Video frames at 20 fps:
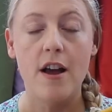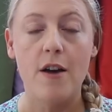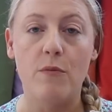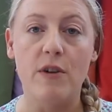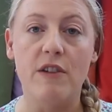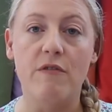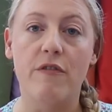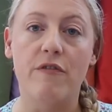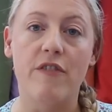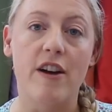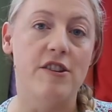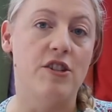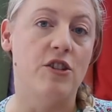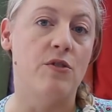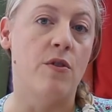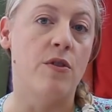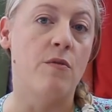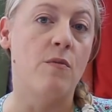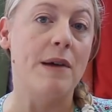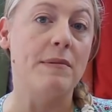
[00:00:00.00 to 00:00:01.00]
we refer
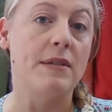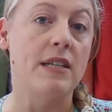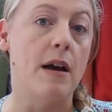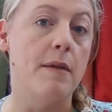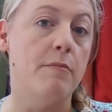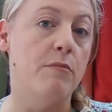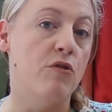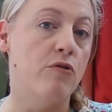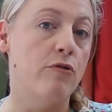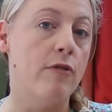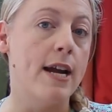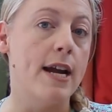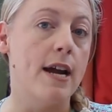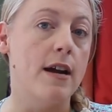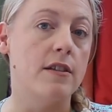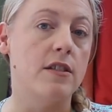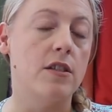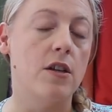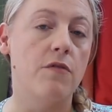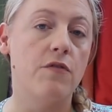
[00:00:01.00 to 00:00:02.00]
to on the website
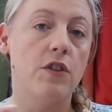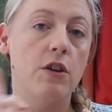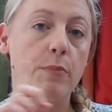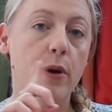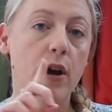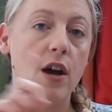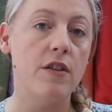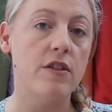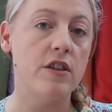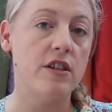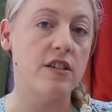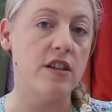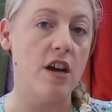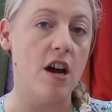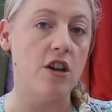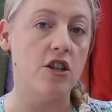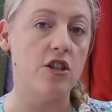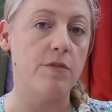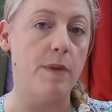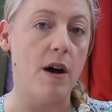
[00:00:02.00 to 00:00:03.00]
Maria. So if you put in the
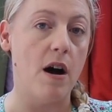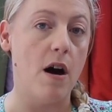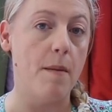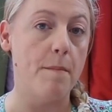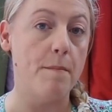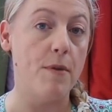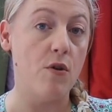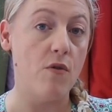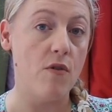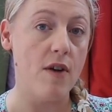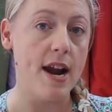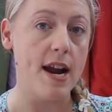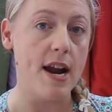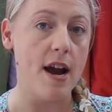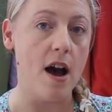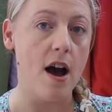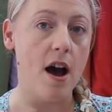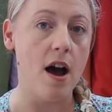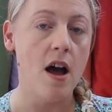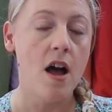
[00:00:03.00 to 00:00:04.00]
search bar
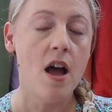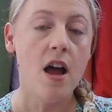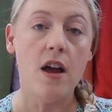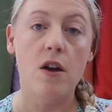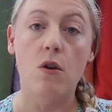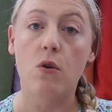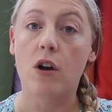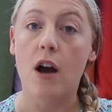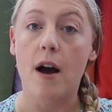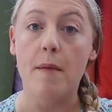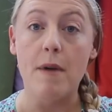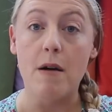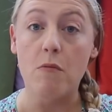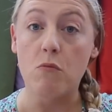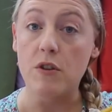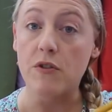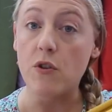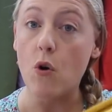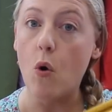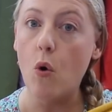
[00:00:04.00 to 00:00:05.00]
Maria, it will come up
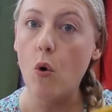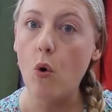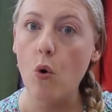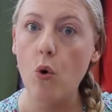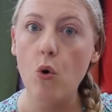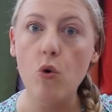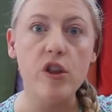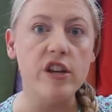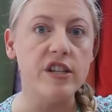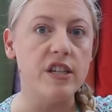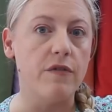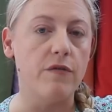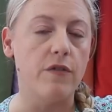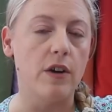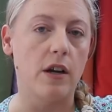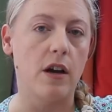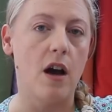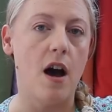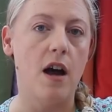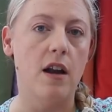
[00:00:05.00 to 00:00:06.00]
with all the
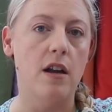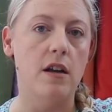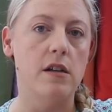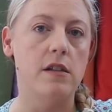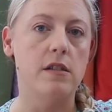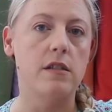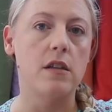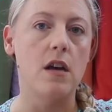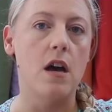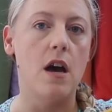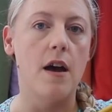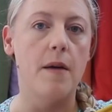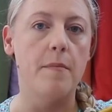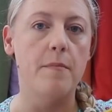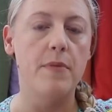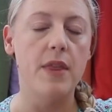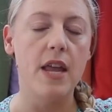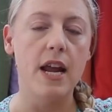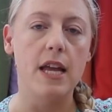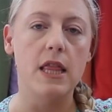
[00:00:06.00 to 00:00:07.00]
different colours
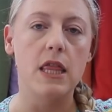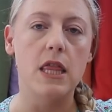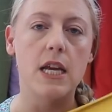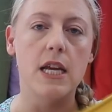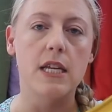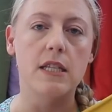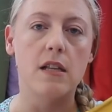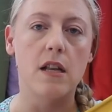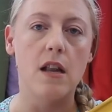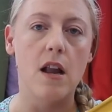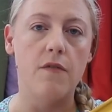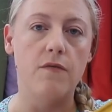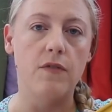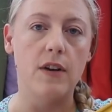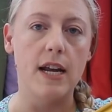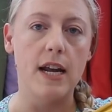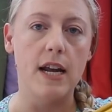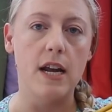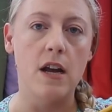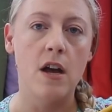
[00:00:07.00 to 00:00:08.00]
in this
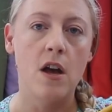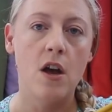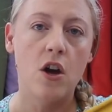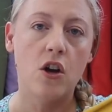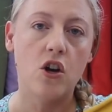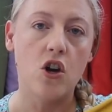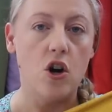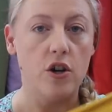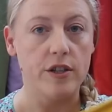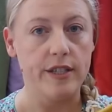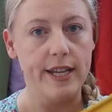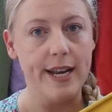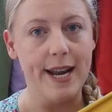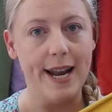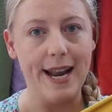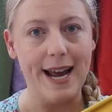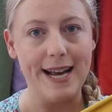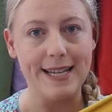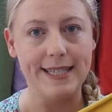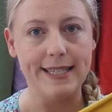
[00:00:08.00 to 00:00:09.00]
lovely cotton
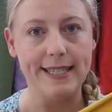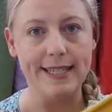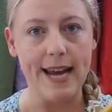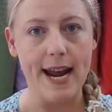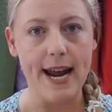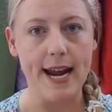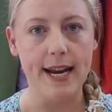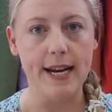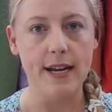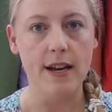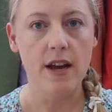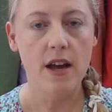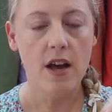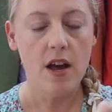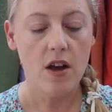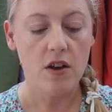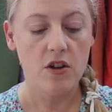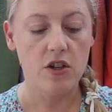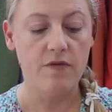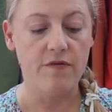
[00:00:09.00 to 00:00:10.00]
elastane
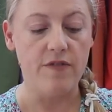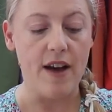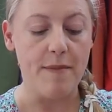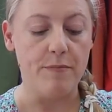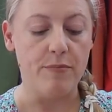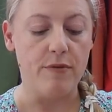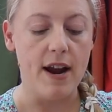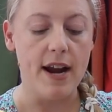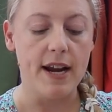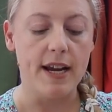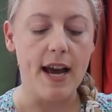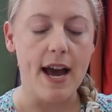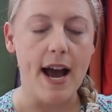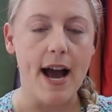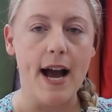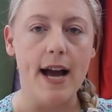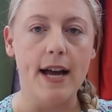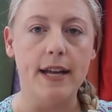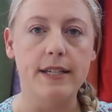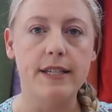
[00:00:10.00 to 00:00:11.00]
fabric,
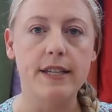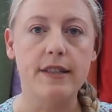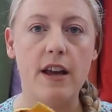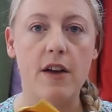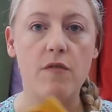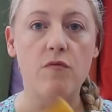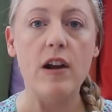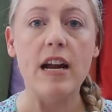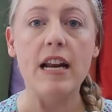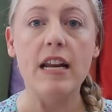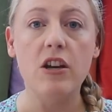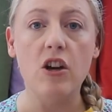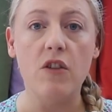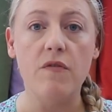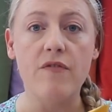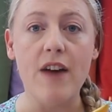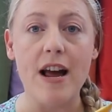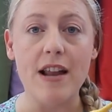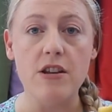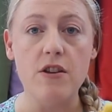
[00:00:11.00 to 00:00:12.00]
and they're really
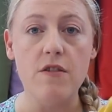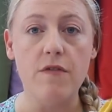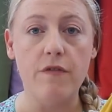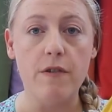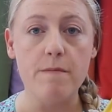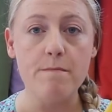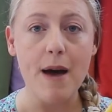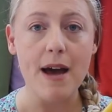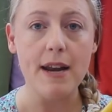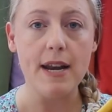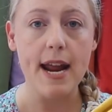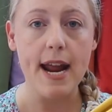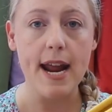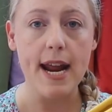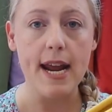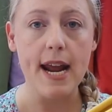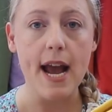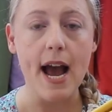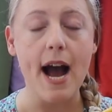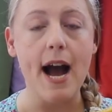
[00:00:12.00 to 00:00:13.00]
good value for
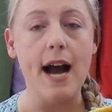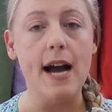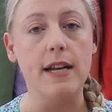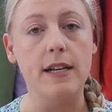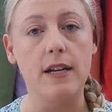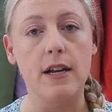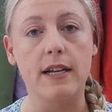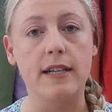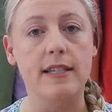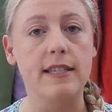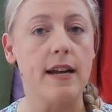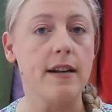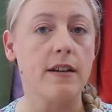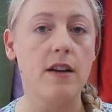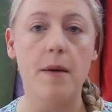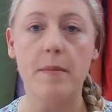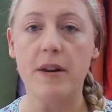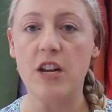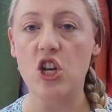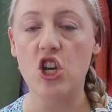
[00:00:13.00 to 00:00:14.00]
money, and like I said,
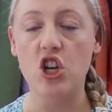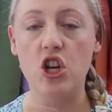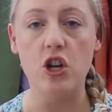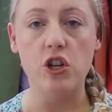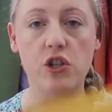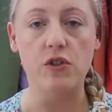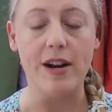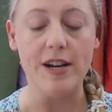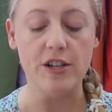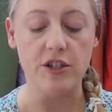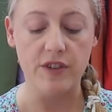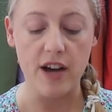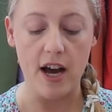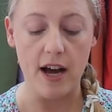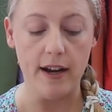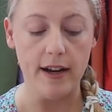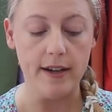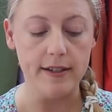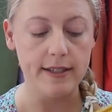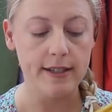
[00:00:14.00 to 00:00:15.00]
come in a huge range of
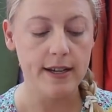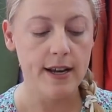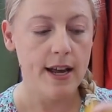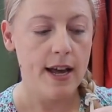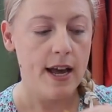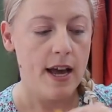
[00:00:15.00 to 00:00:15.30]
colours.